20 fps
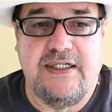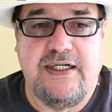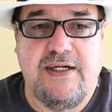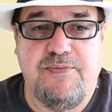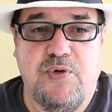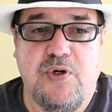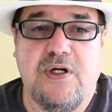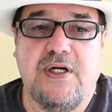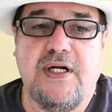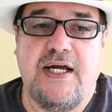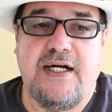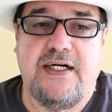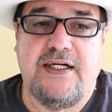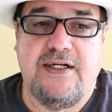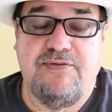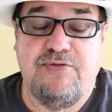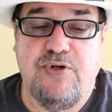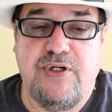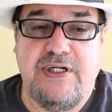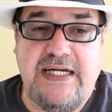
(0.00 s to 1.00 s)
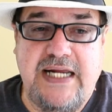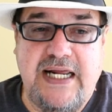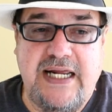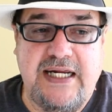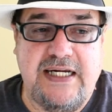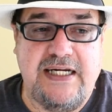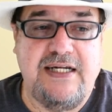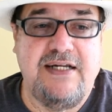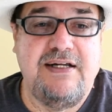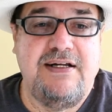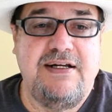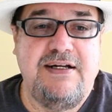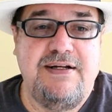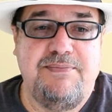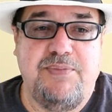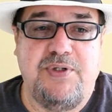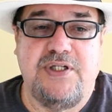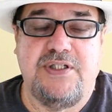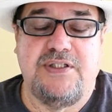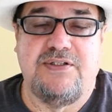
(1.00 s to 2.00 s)
I work on it every day,
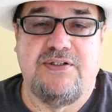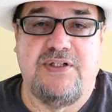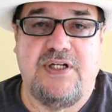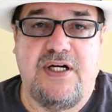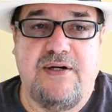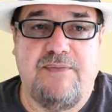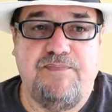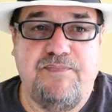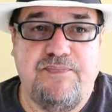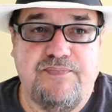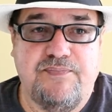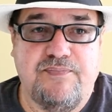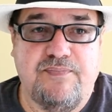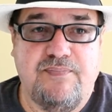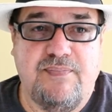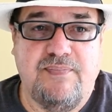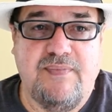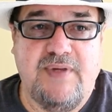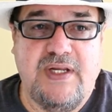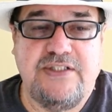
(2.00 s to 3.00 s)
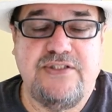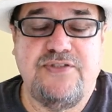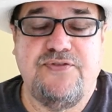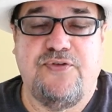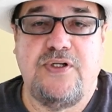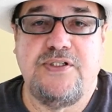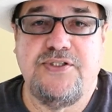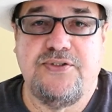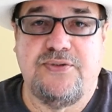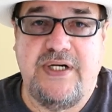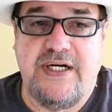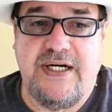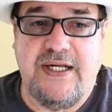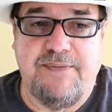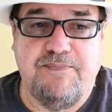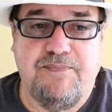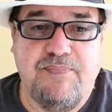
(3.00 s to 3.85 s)
but it's uh, it's frustrating.